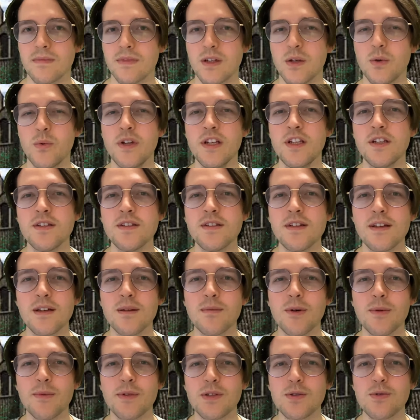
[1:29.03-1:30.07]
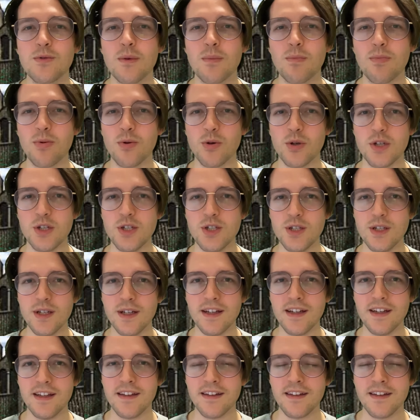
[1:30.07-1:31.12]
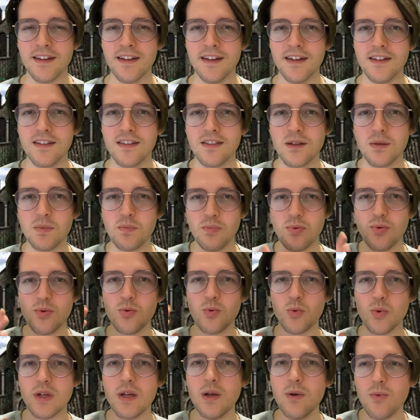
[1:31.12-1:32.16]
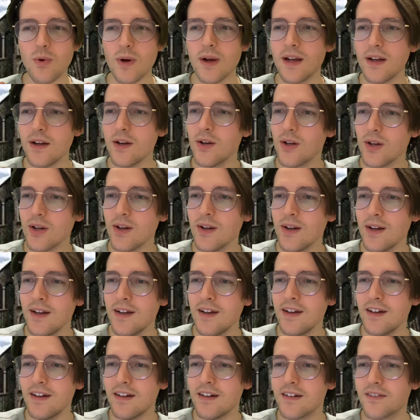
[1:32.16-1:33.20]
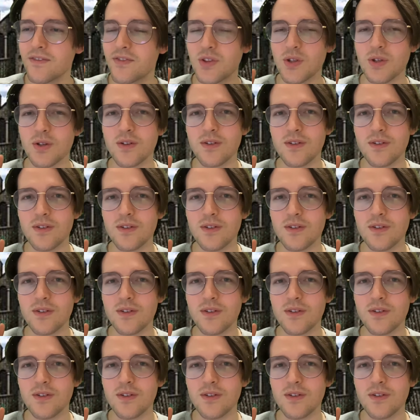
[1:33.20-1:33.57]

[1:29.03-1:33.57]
Can we just take a moment to appreciate the pre-render of